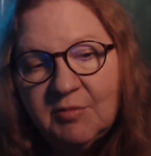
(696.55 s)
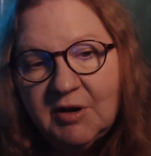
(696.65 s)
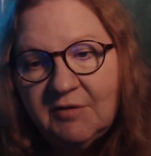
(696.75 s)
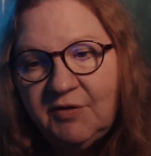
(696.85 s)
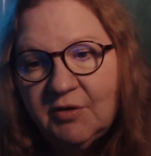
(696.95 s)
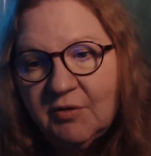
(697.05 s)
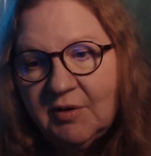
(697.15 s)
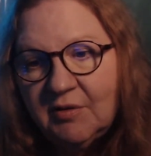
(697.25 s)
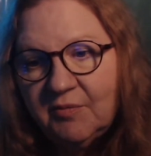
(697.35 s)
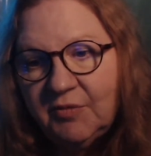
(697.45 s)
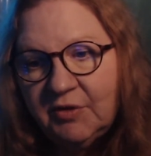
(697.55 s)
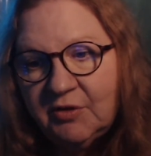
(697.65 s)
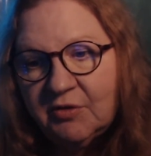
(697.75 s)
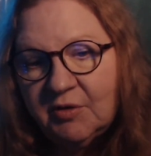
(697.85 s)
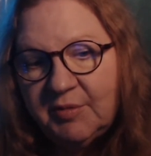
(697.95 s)
But if you
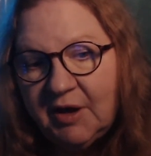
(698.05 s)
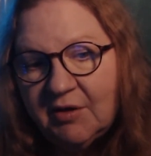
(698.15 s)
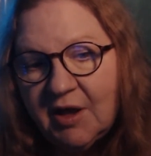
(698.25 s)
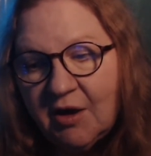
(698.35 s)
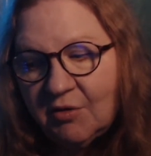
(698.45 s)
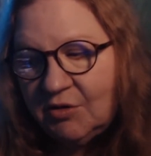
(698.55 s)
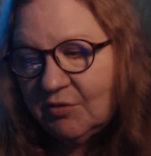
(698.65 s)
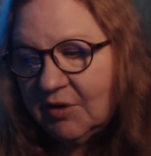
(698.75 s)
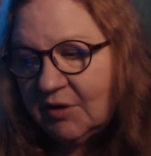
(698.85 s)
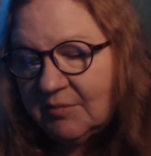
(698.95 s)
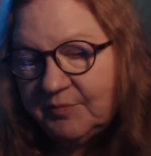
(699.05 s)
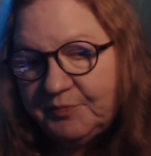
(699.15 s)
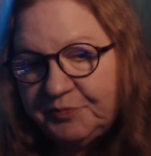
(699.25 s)
learn about how you can